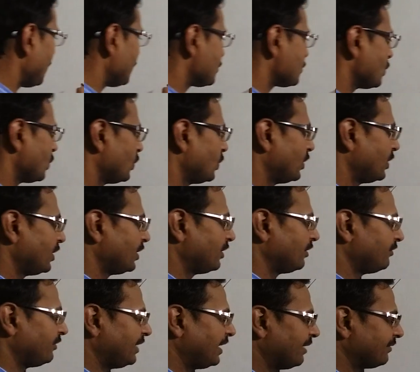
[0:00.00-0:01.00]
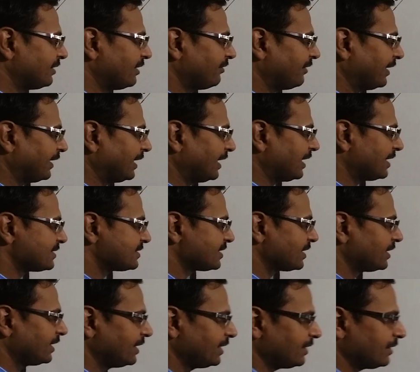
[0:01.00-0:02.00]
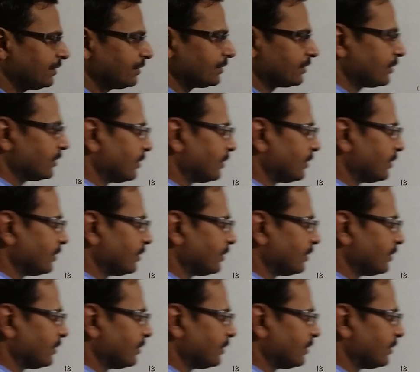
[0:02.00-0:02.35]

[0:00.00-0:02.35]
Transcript: So we have the final answer here.